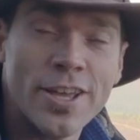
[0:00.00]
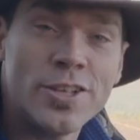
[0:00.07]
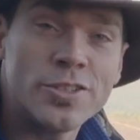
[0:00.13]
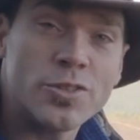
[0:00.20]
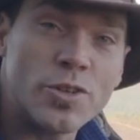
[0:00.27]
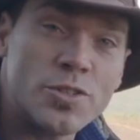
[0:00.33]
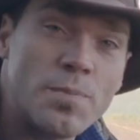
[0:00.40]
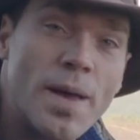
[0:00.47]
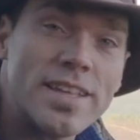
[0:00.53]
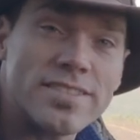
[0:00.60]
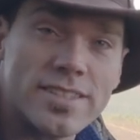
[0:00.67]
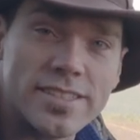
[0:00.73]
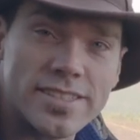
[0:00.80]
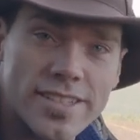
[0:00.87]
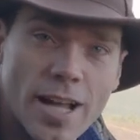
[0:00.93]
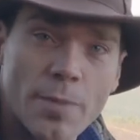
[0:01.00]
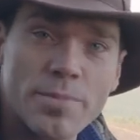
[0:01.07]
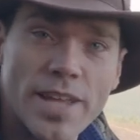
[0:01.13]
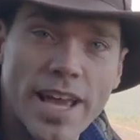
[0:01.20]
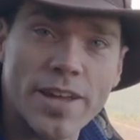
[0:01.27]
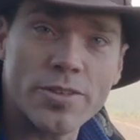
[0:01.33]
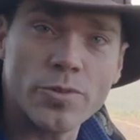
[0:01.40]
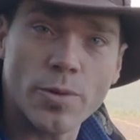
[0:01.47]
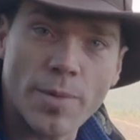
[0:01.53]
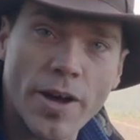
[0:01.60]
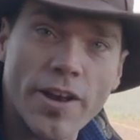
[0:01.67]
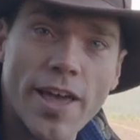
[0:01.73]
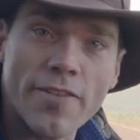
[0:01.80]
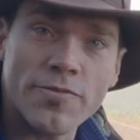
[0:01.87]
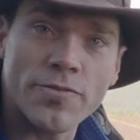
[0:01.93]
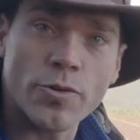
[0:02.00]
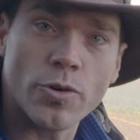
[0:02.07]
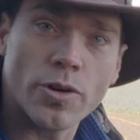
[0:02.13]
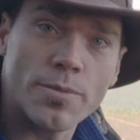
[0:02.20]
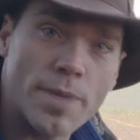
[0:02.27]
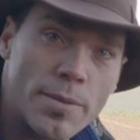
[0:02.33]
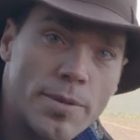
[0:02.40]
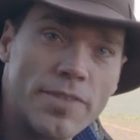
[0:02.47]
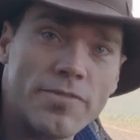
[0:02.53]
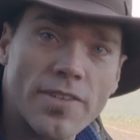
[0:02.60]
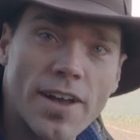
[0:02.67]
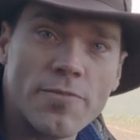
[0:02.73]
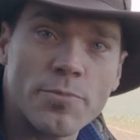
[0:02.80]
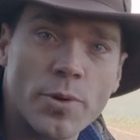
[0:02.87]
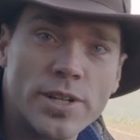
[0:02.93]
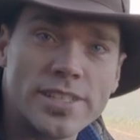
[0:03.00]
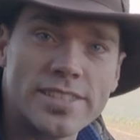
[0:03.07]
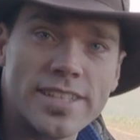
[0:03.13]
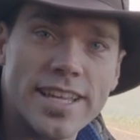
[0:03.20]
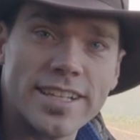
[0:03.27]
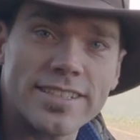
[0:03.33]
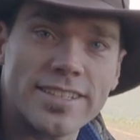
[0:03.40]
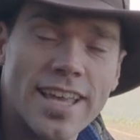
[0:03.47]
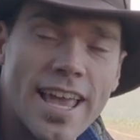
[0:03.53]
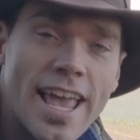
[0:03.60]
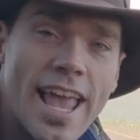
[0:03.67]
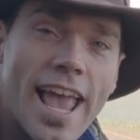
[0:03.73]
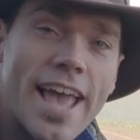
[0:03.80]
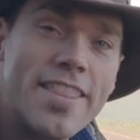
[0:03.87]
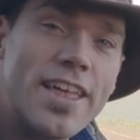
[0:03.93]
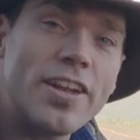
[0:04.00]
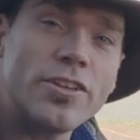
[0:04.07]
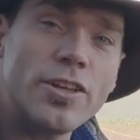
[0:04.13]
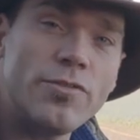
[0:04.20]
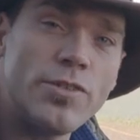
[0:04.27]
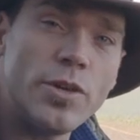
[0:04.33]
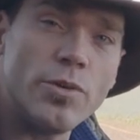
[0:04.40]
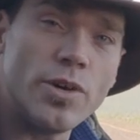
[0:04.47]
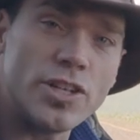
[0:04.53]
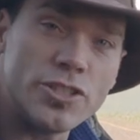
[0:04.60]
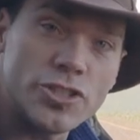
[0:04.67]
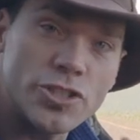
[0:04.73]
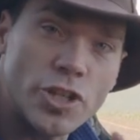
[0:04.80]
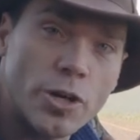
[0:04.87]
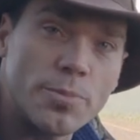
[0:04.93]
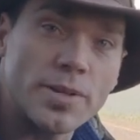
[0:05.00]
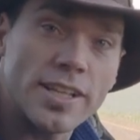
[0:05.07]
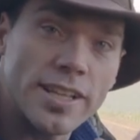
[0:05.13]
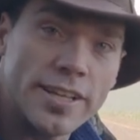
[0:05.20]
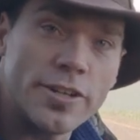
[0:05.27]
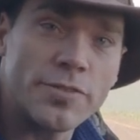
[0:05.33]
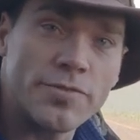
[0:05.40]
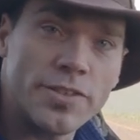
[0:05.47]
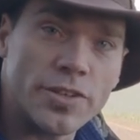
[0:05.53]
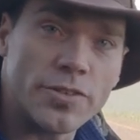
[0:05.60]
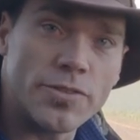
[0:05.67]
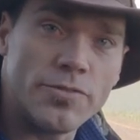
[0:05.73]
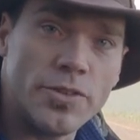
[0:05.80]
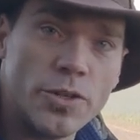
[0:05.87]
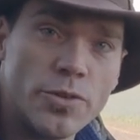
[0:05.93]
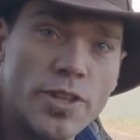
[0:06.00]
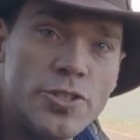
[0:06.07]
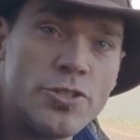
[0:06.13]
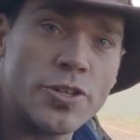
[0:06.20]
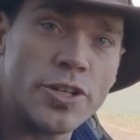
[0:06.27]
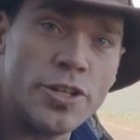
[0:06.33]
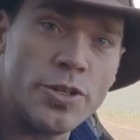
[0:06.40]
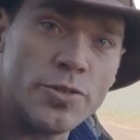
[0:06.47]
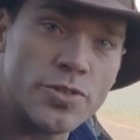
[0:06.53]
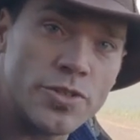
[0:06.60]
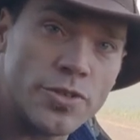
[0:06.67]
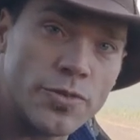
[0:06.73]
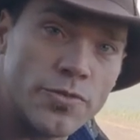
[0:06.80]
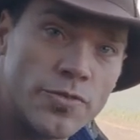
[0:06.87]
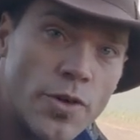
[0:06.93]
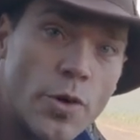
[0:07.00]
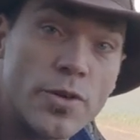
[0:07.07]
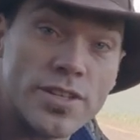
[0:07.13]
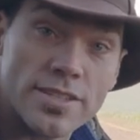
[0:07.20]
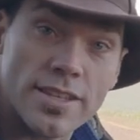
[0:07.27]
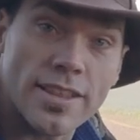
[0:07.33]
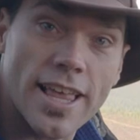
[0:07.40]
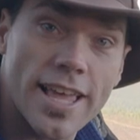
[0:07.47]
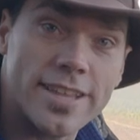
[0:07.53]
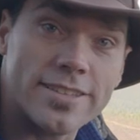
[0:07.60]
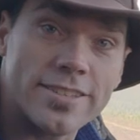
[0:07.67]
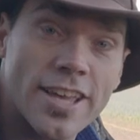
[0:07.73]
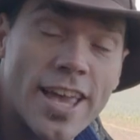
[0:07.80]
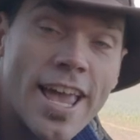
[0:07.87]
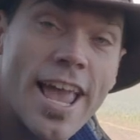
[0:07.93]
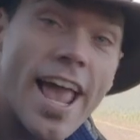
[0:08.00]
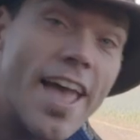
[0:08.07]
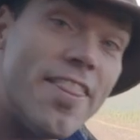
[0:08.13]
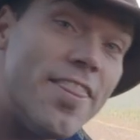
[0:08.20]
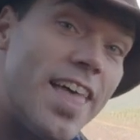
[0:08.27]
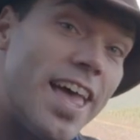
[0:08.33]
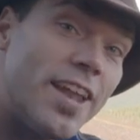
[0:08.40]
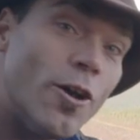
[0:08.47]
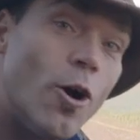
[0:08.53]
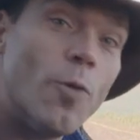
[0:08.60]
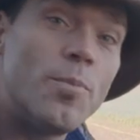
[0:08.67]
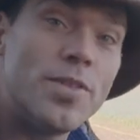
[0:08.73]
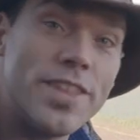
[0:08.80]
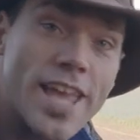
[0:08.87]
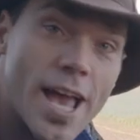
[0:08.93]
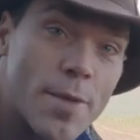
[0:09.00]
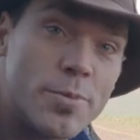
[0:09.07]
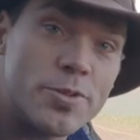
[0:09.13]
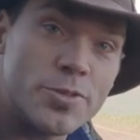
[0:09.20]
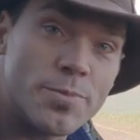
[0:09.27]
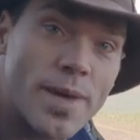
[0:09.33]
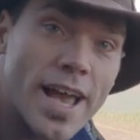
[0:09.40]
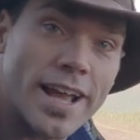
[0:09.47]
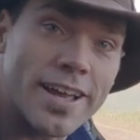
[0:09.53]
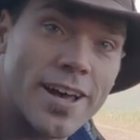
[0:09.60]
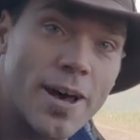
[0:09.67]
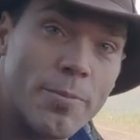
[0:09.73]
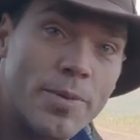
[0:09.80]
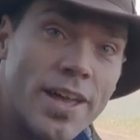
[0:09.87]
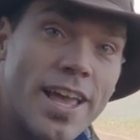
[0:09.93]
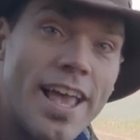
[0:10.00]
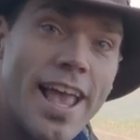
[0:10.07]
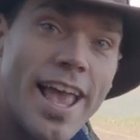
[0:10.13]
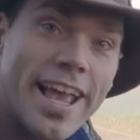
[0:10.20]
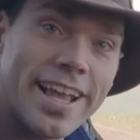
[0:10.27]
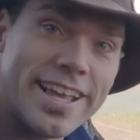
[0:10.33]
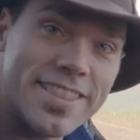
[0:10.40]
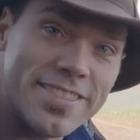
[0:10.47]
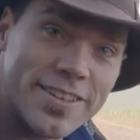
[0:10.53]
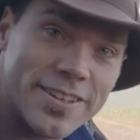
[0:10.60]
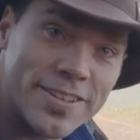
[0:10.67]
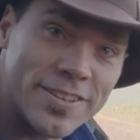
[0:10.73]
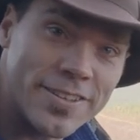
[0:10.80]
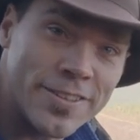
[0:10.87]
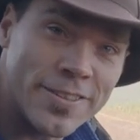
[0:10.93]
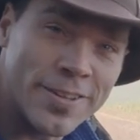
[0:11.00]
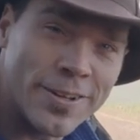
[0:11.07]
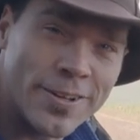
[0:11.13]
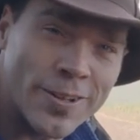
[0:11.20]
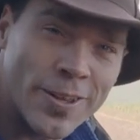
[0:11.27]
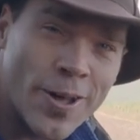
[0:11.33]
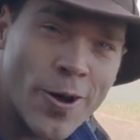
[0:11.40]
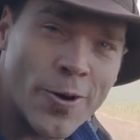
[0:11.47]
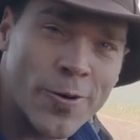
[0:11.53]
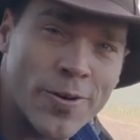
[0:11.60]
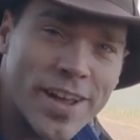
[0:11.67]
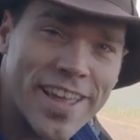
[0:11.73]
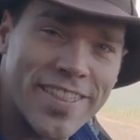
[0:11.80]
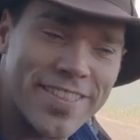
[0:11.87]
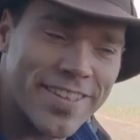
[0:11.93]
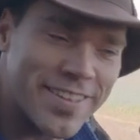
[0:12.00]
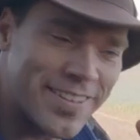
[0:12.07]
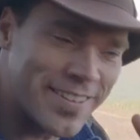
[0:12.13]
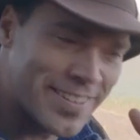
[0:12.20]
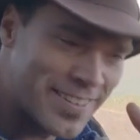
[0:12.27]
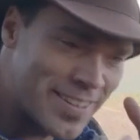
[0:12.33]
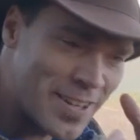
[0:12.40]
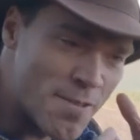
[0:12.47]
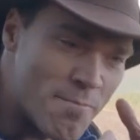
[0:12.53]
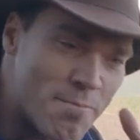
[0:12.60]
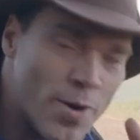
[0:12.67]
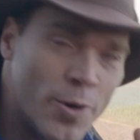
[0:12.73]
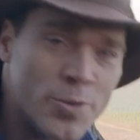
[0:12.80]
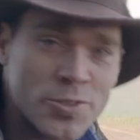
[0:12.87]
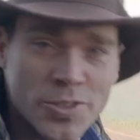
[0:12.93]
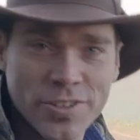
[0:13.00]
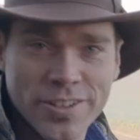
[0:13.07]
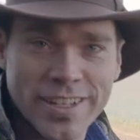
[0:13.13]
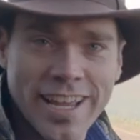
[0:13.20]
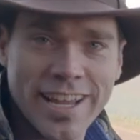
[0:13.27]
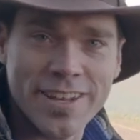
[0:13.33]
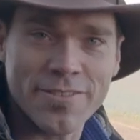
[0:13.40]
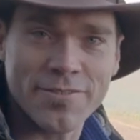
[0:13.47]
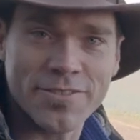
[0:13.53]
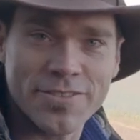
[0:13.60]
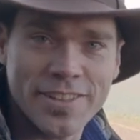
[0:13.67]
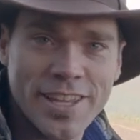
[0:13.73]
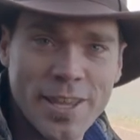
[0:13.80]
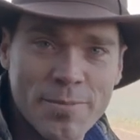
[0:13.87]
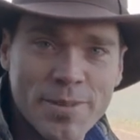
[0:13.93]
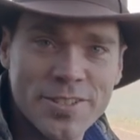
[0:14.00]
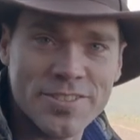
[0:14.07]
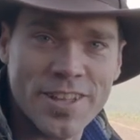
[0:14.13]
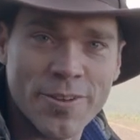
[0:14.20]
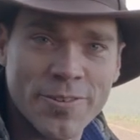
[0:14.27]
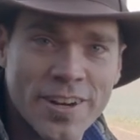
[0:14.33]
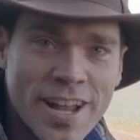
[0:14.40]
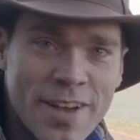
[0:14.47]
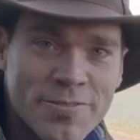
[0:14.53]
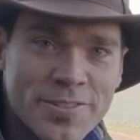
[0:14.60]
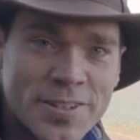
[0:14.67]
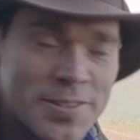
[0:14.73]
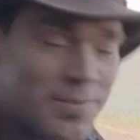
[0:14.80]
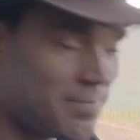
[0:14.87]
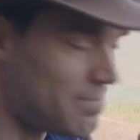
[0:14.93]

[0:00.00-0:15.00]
So it's best to stop down to about f4, maybe 5.6, and that'll give you a sharp, clear field of view that you can use to focus the lens and then open the aperture back up and get the glow and the emotional kind of image that we're after.